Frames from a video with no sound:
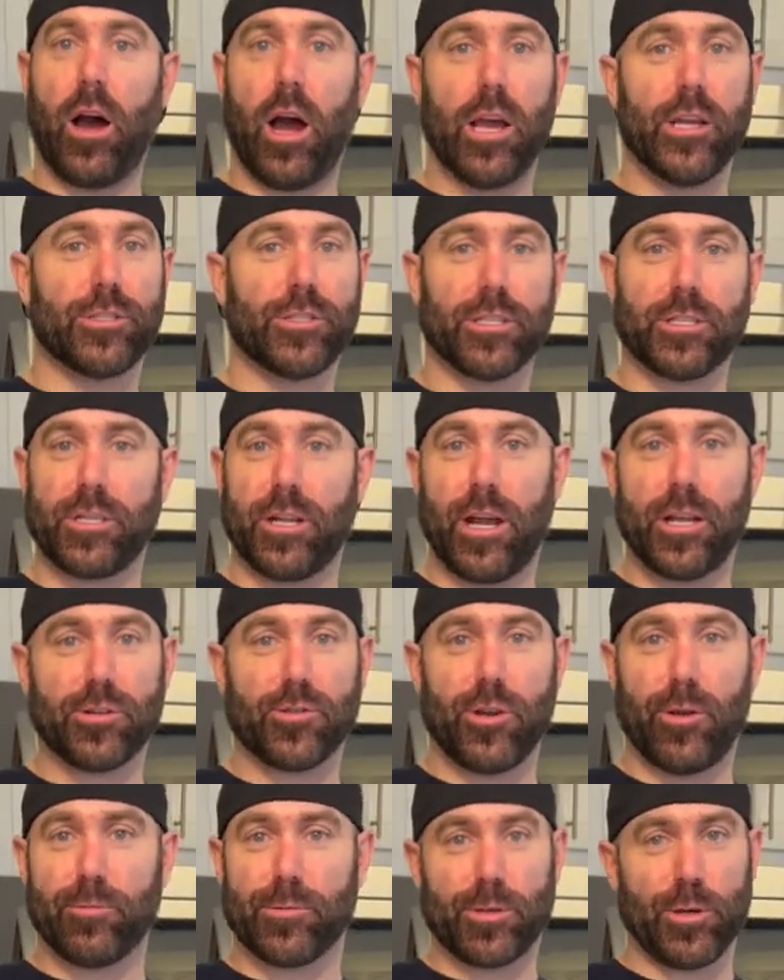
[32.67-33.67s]
just an ice
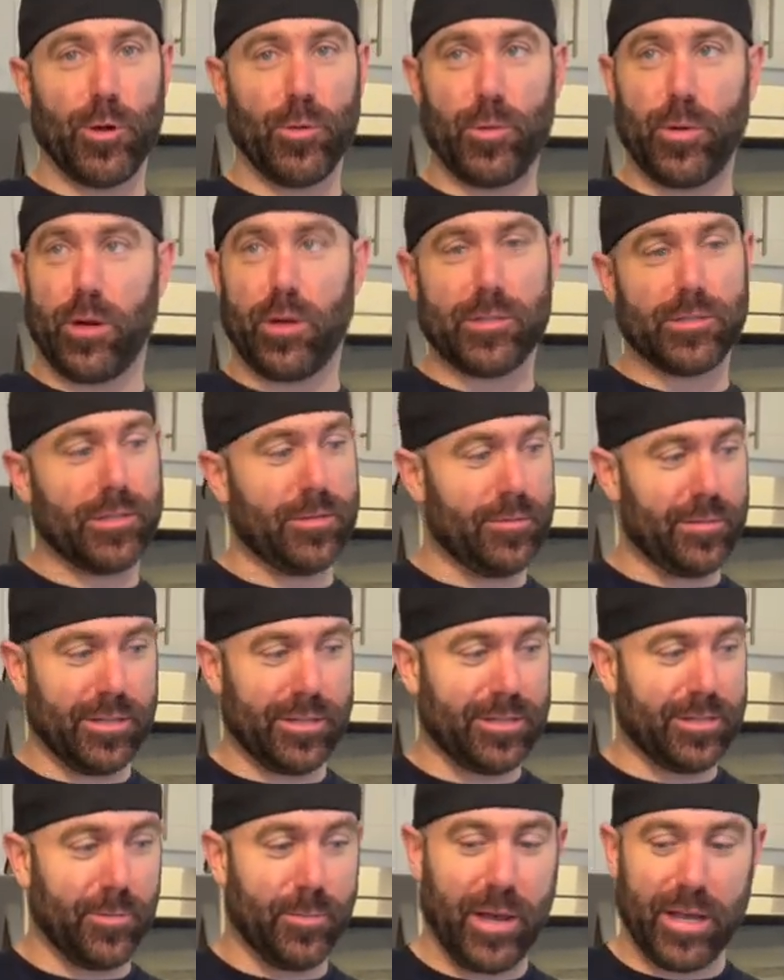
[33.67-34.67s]
cream scooper.
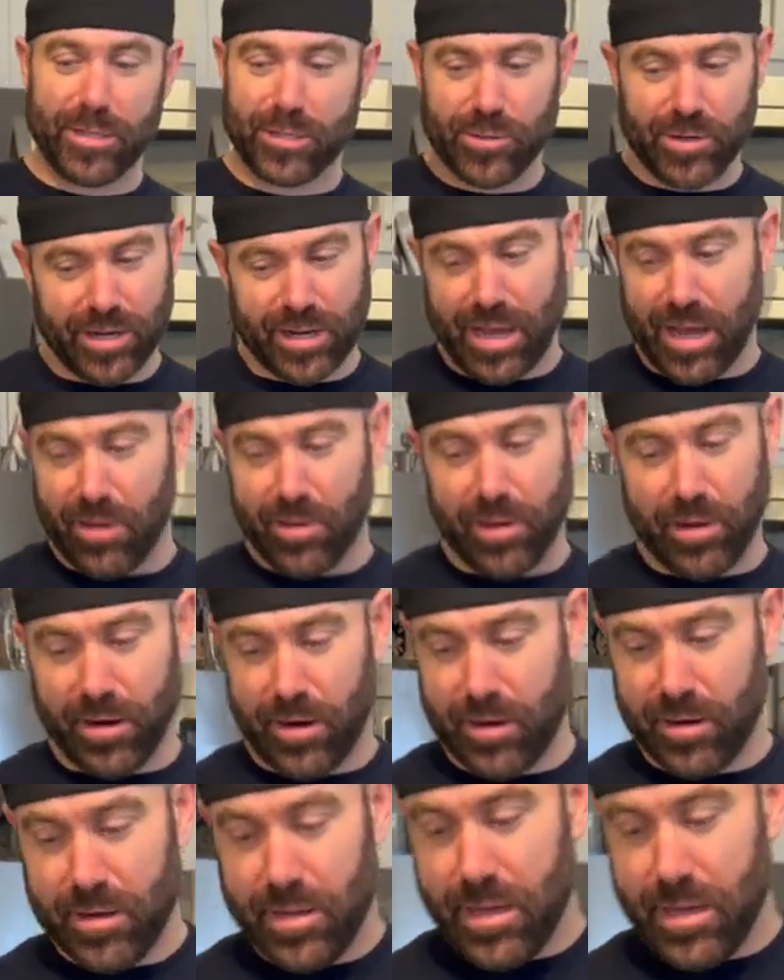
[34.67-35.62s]
It's the best trick out here,